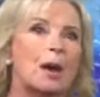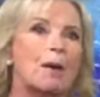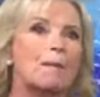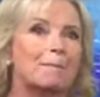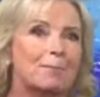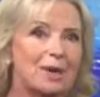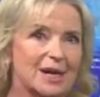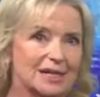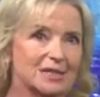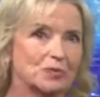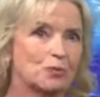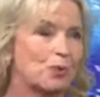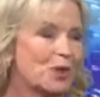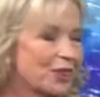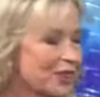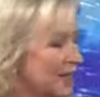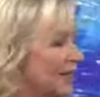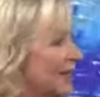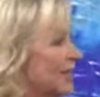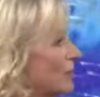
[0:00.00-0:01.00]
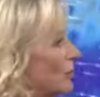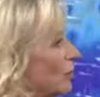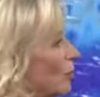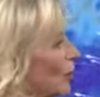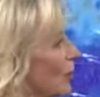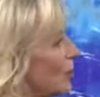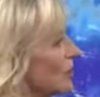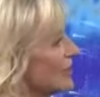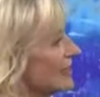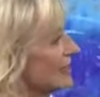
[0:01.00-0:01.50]
But with it, we're
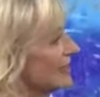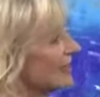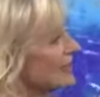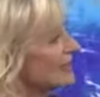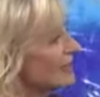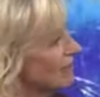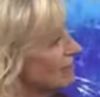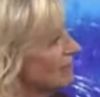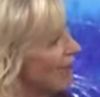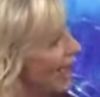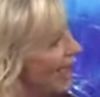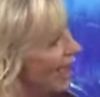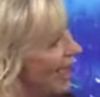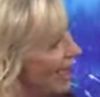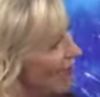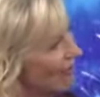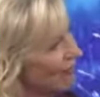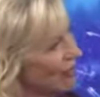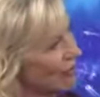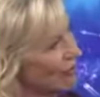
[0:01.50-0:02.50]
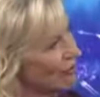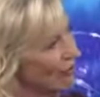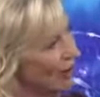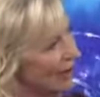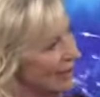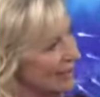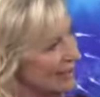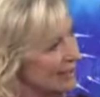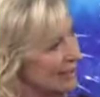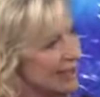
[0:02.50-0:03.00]
going to see some heavy
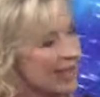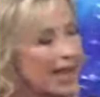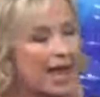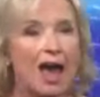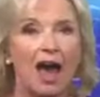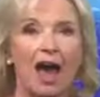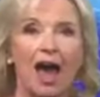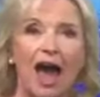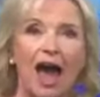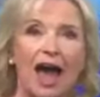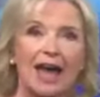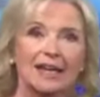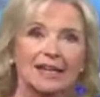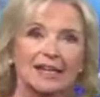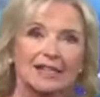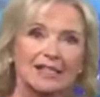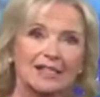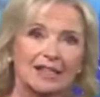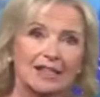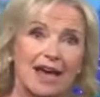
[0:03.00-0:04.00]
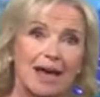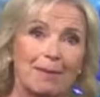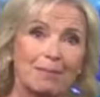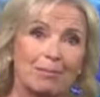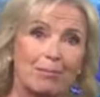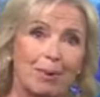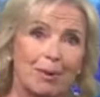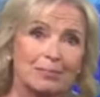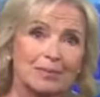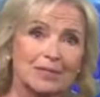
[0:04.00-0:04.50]
rain. And as that
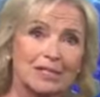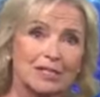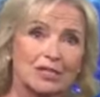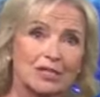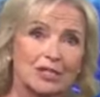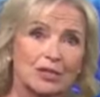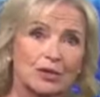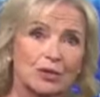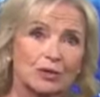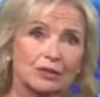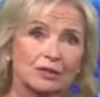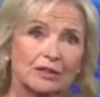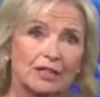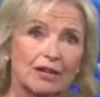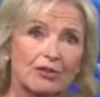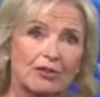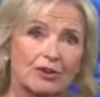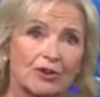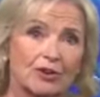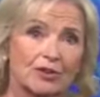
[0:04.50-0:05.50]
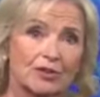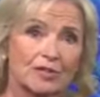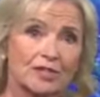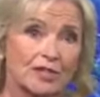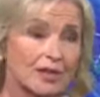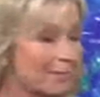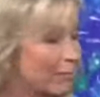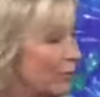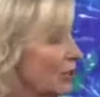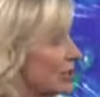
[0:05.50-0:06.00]
bumps into the cold air across
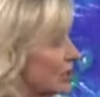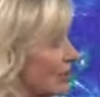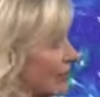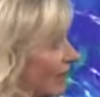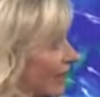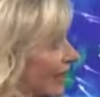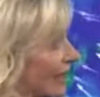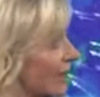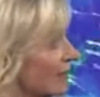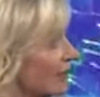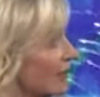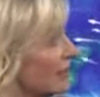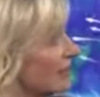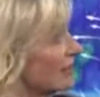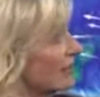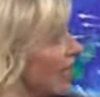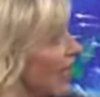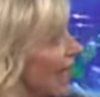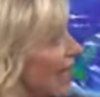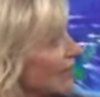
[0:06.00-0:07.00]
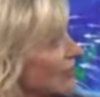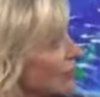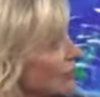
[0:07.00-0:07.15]
parts of England and